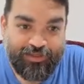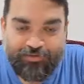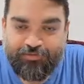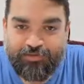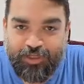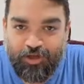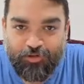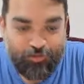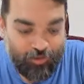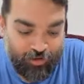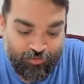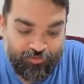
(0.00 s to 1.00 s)
Now, you will have
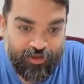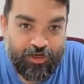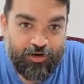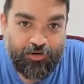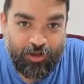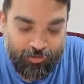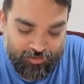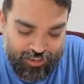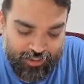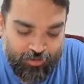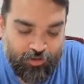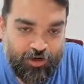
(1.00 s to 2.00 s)
to figure out how
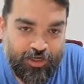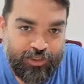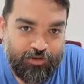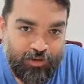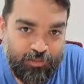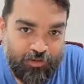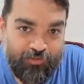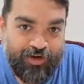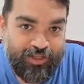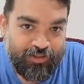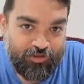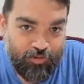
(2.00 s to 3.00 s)
securely you are providing
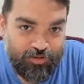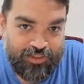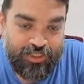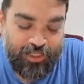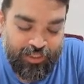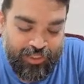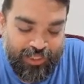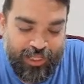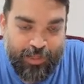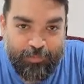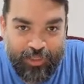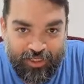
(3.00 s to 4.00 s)
those
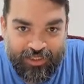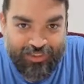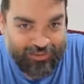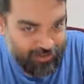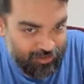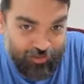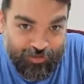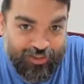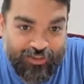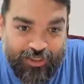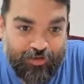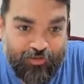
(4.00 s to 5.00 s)
API keys so that they
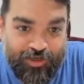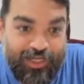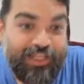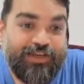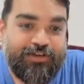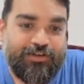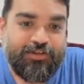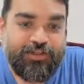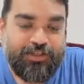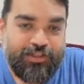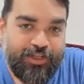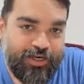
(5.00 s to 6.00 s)
don't leak,
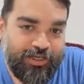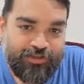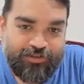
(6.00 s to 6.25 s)
right?